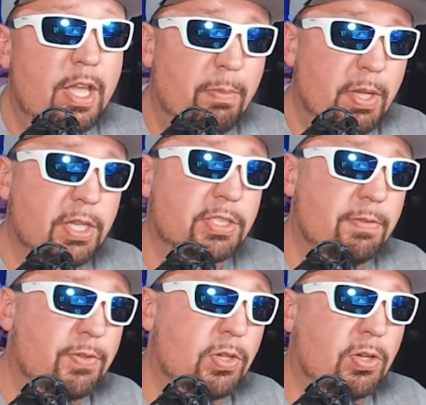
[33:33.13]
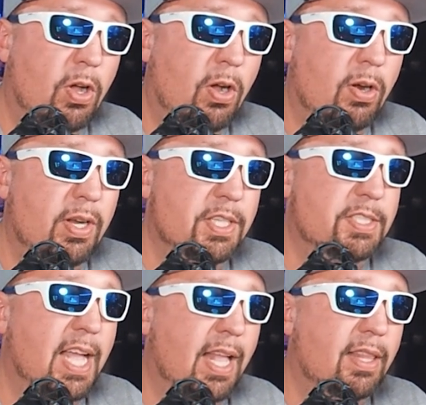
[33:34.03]
Because if your car is
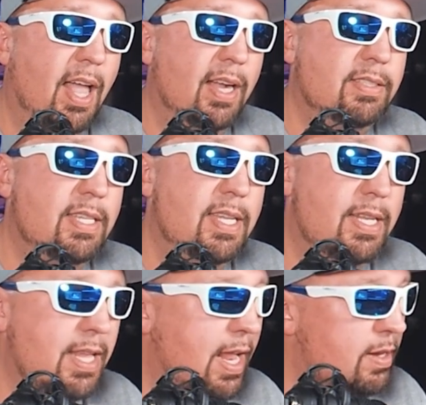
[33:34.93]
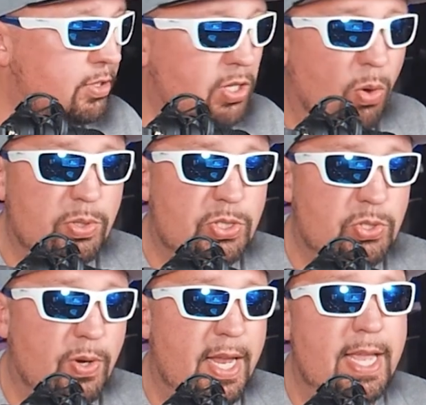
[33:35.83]
not locked in and going
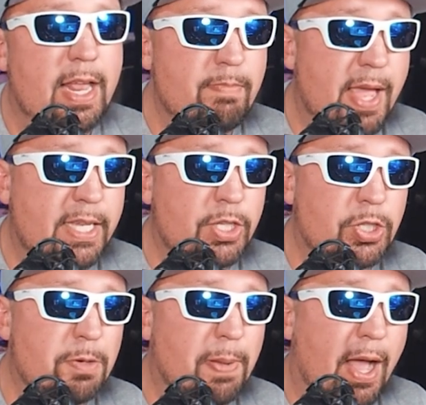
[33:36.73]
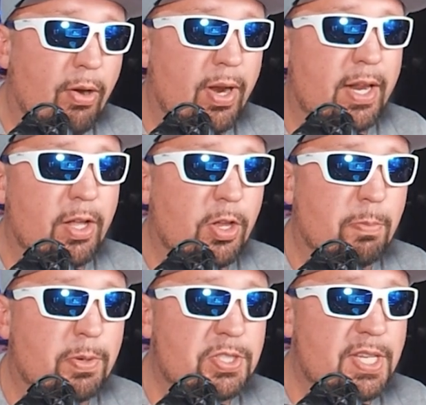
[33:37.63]
straight and making good power at
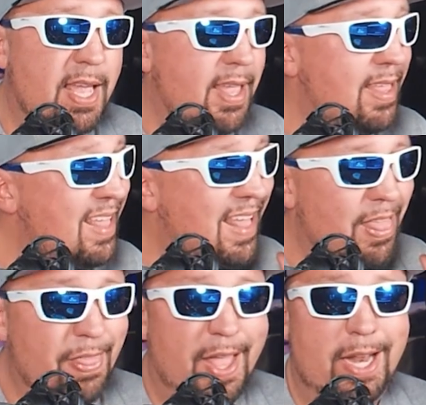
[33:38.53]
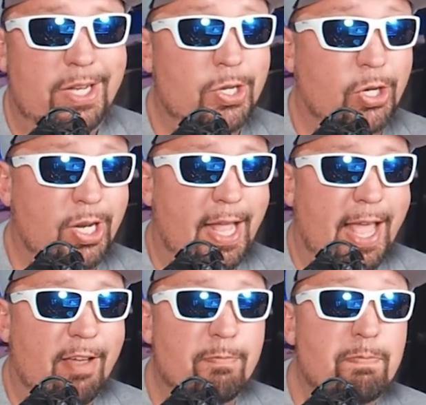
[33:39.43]
100%, then you're going to
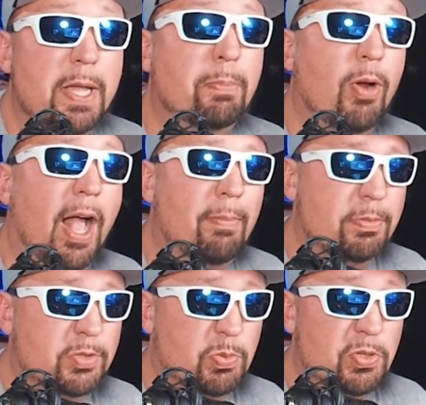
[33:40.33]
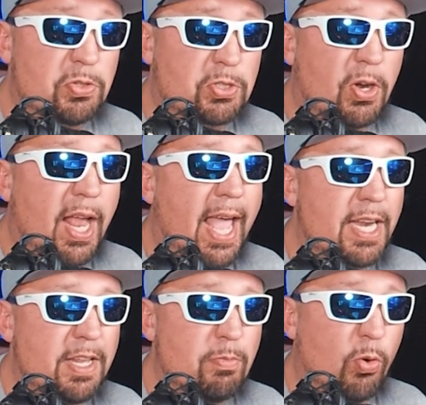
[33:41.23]
have big problems when you start
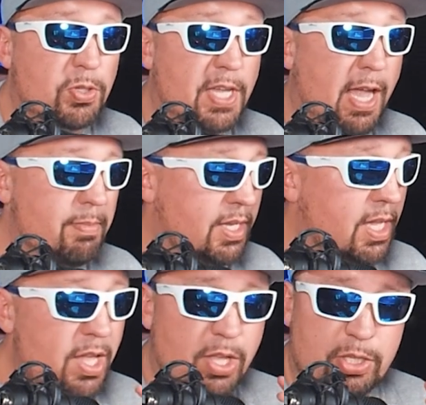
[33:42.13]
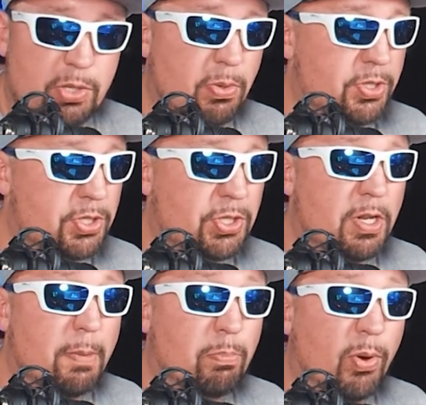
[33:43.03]
adding in more timing. You are just
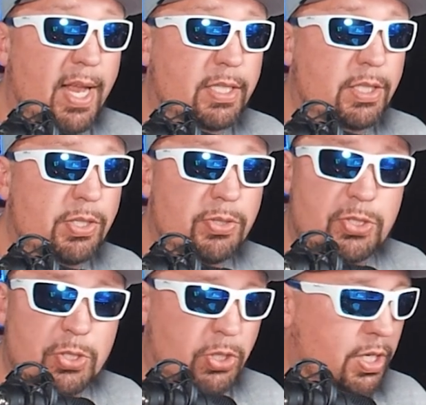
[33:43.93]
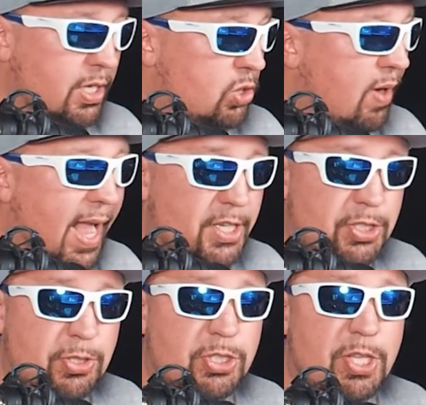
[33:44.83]
going to break loose, you're going to crash
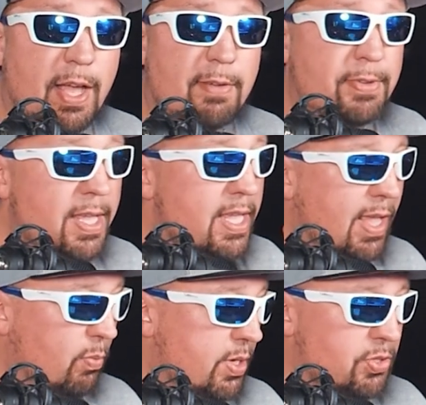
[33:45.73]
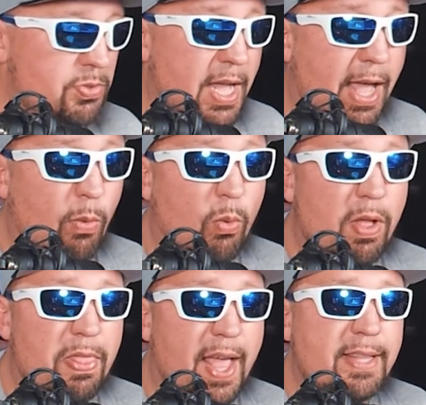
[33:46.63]
your stuff, and we do not
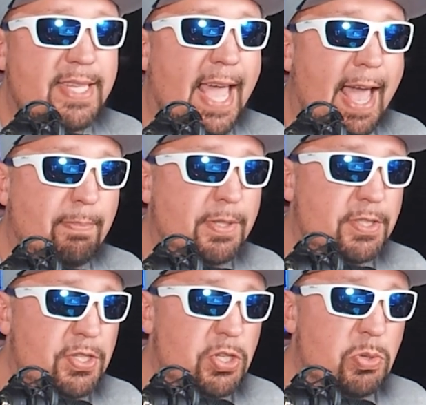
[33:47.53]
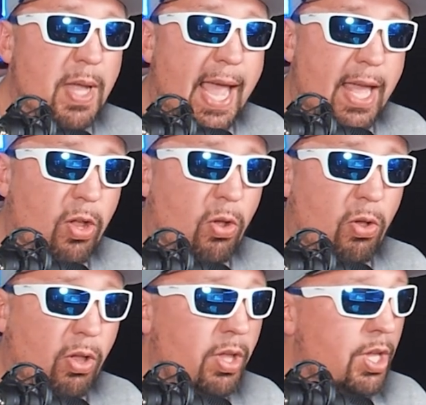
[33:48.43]
want that to happen to you at
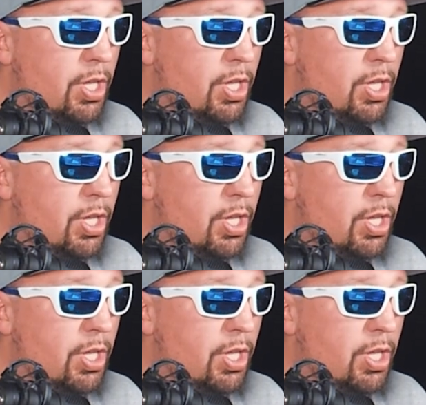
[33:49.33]
all.